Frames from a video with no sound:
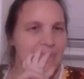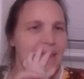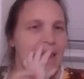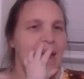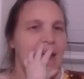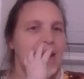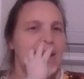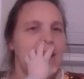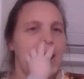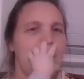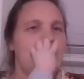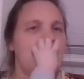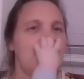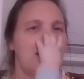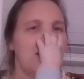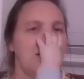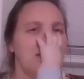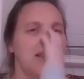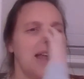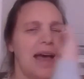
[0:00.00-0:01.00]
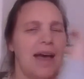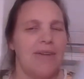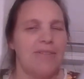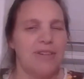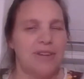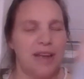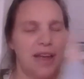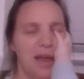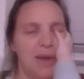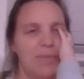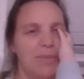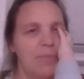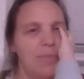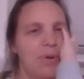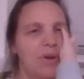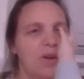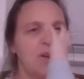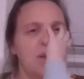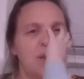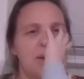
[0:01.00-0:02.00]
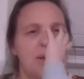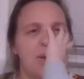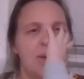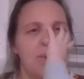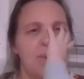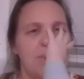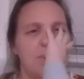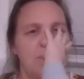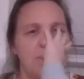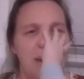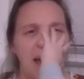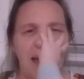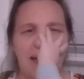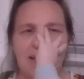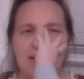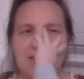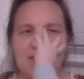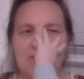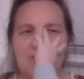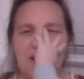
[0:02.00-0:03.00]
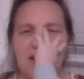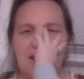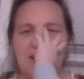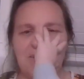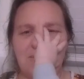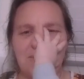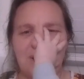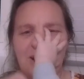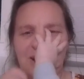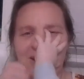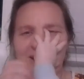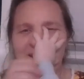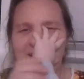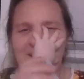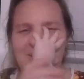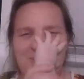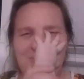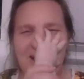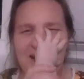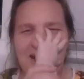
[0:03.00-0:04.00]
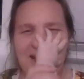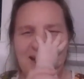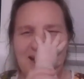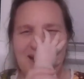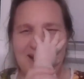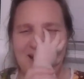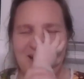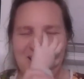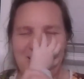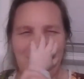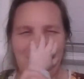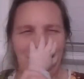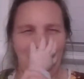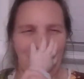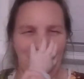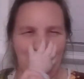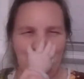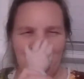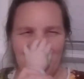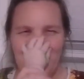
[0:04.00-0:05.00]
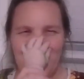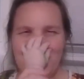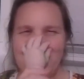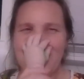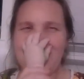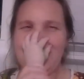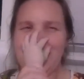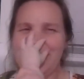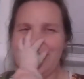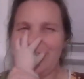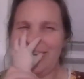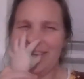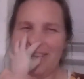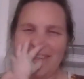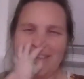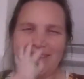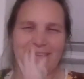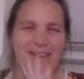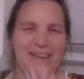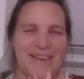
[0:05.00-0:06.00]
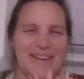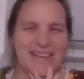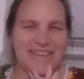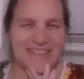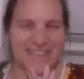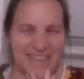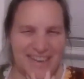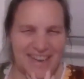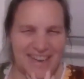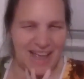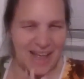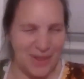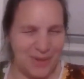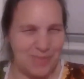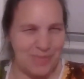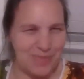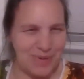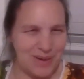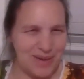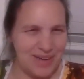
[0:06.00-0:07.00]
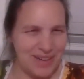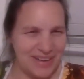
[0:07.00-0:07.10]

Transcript: And Abigail laughed and put back a strand of curly white hair. You're such a helper.